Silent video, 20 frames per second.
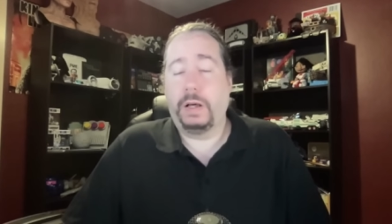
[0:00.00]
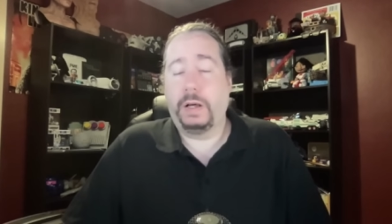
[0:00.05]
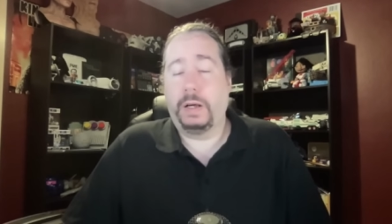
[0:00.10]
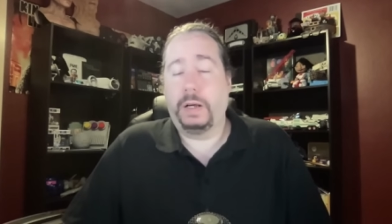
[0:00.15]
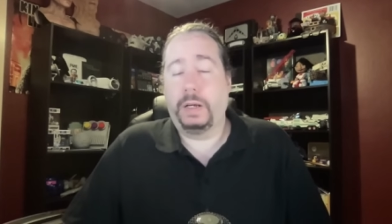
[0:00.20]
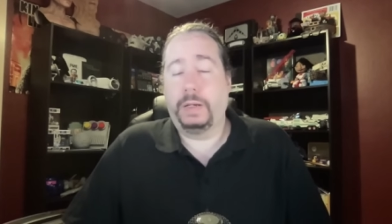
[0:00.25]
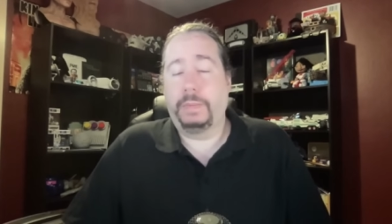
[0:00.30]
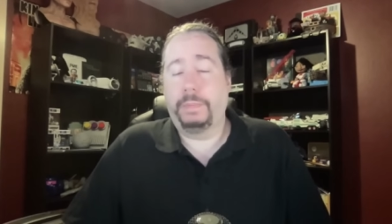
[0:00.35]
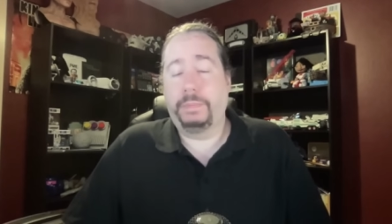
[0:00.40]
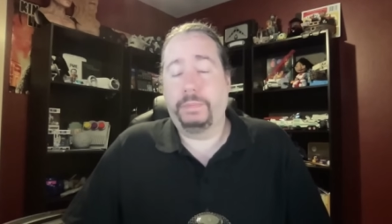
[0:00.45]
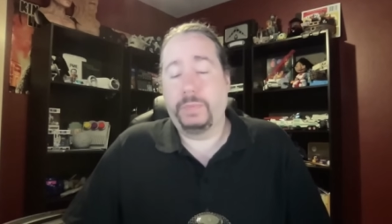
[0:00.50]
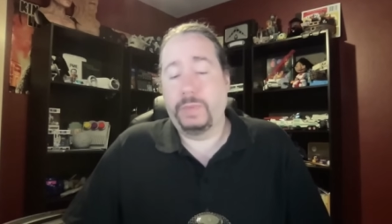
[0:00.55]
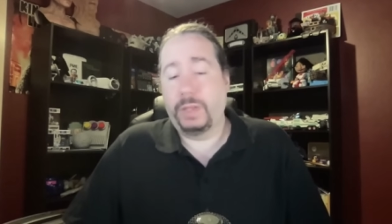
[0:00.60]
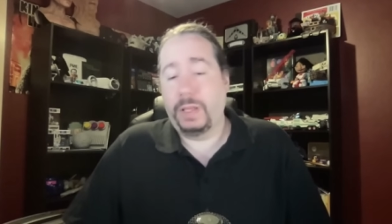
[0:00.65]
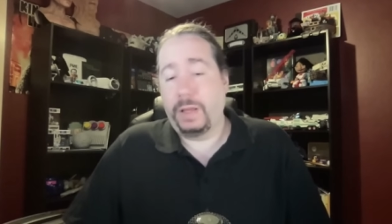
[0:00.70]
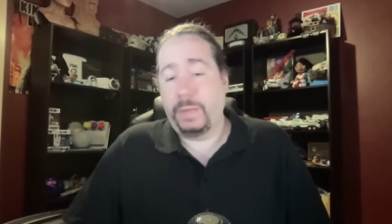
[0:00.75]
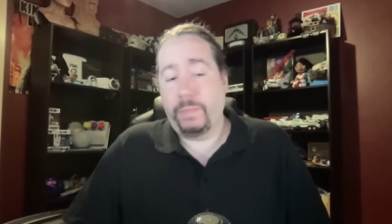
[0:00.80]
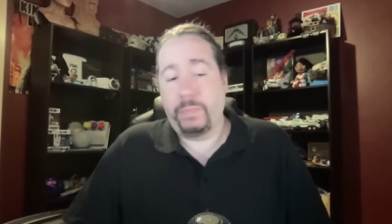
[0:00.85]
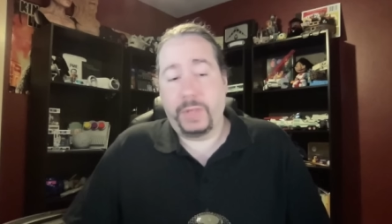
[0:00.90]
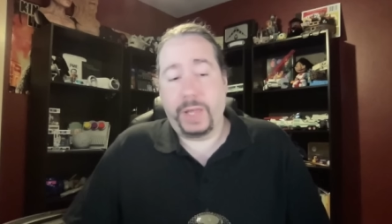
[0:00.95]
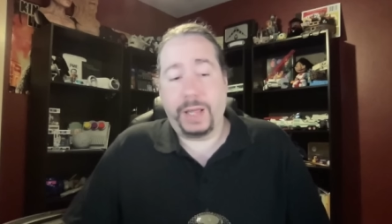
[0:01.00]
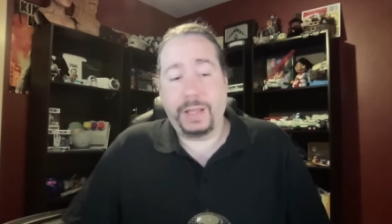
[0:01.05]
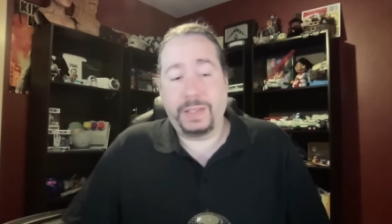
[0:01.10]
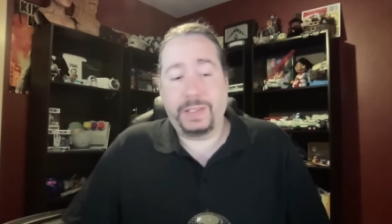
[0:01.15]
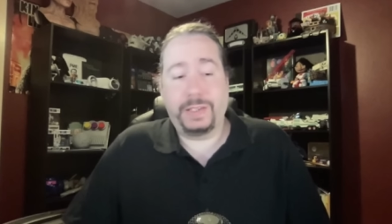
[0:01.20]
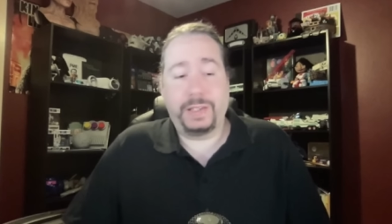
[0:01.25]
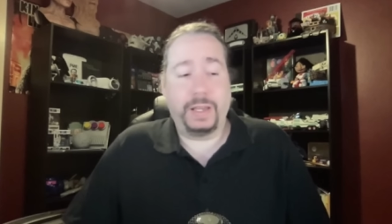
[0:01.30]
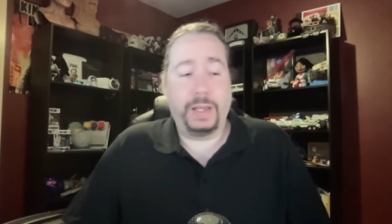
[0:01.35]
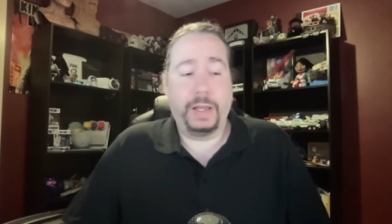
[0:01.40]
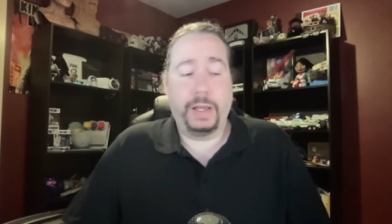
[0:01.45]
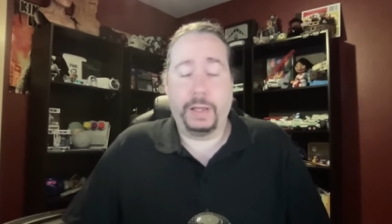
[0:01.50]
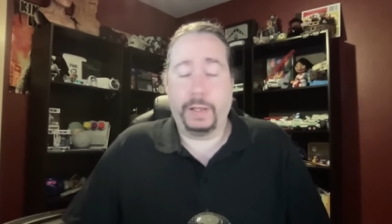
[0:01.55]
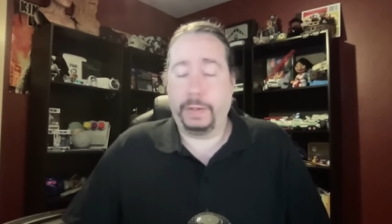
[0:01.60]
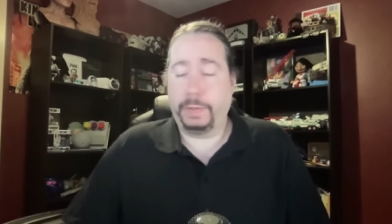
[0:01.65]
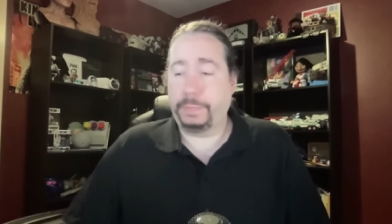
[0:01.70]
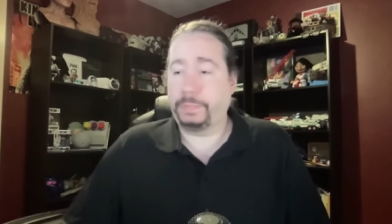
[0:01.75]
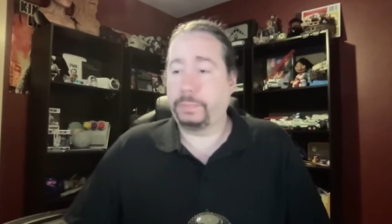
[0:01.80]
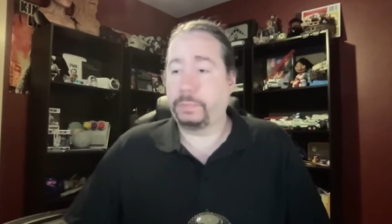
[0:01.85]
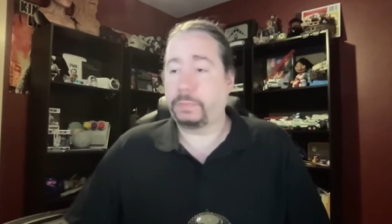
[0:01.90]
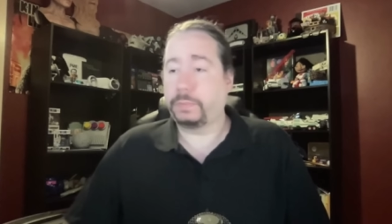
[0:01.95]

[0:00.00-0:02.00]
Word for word: Um, that said,